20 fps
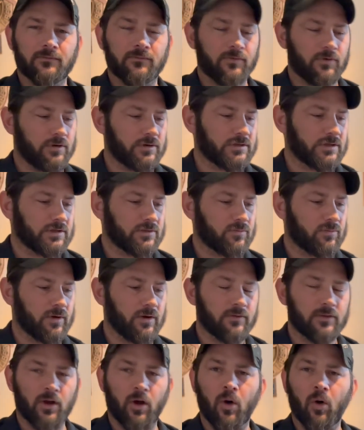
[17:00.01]
versus
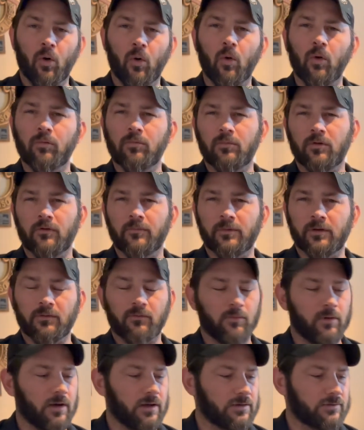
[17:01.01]
where the hold movement
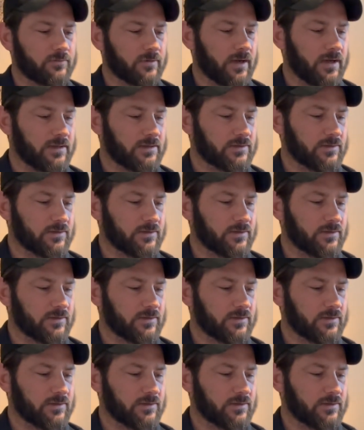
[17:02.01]
was, right?